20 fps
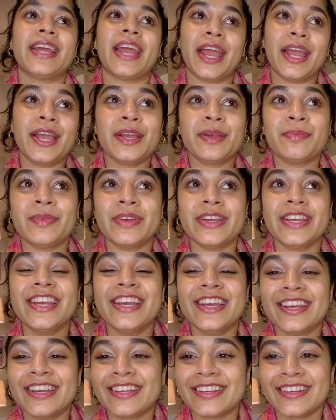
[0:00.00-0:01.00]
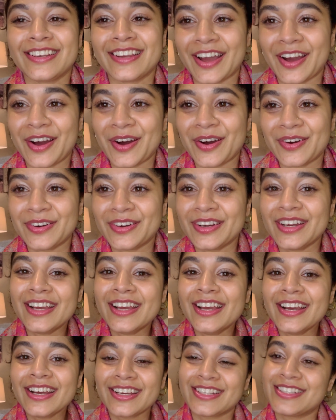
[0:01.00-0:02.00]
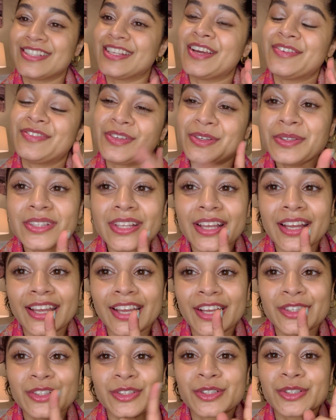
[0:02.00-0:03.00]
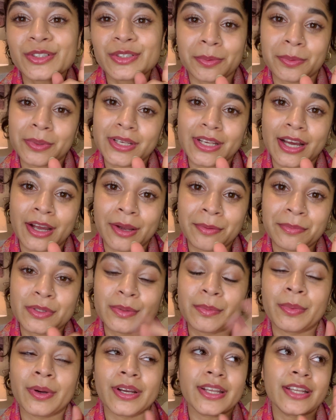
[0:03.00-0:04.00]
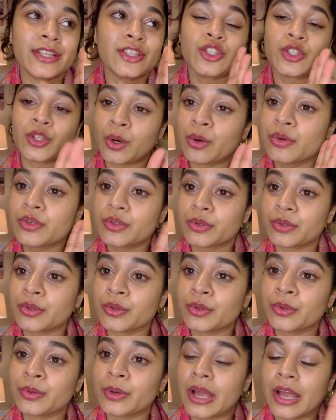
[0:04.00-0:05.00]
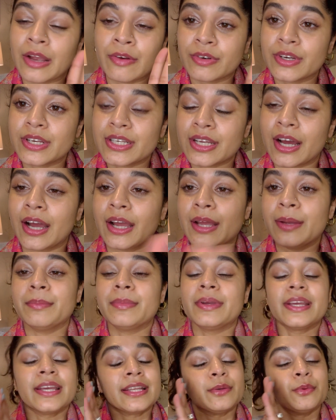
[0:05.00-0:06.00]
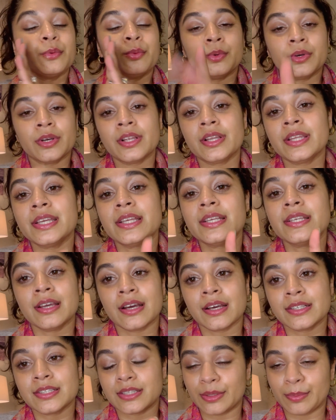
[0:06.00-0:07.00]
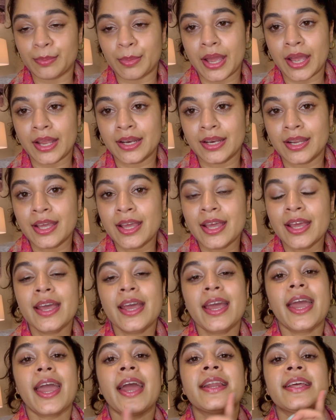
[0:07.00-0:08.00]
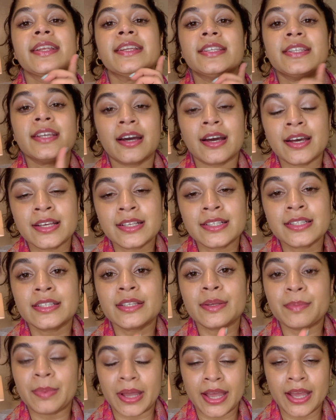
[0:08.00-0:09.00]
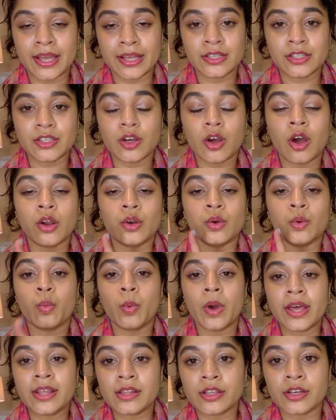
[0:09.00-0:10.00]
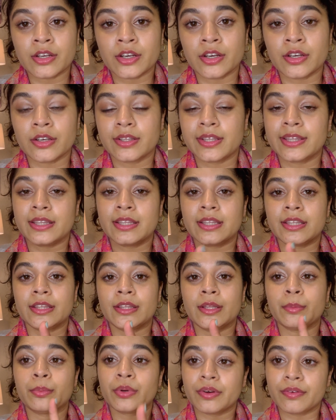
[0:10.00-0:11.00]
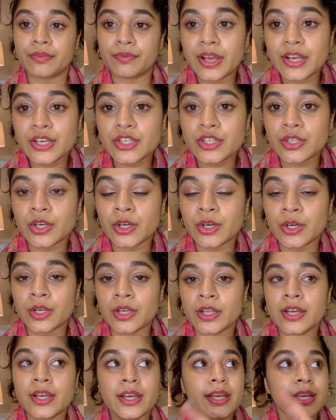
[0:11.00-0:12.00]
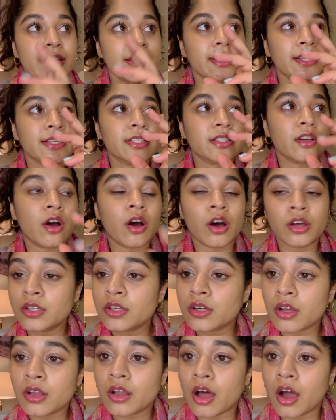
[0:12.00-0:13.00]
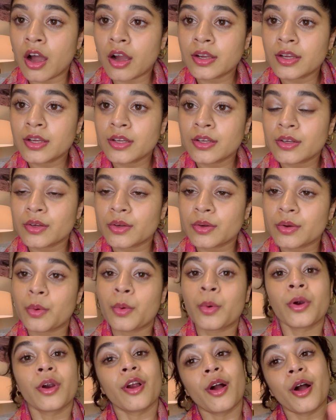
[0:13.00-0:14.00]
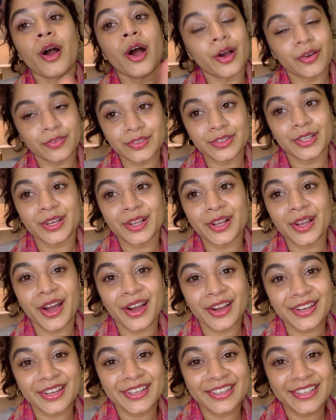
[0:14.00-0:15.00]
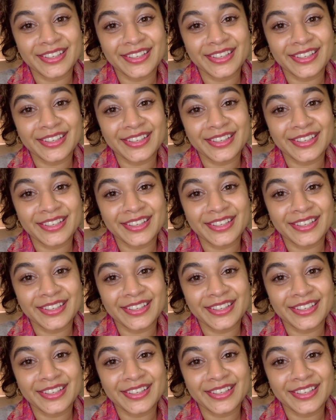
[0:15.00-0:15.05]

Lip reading: hate me now because I've used that answer so many times, but it's so true every time. It really does depend. And it does depend on whether the professional is on the clock or off the clock.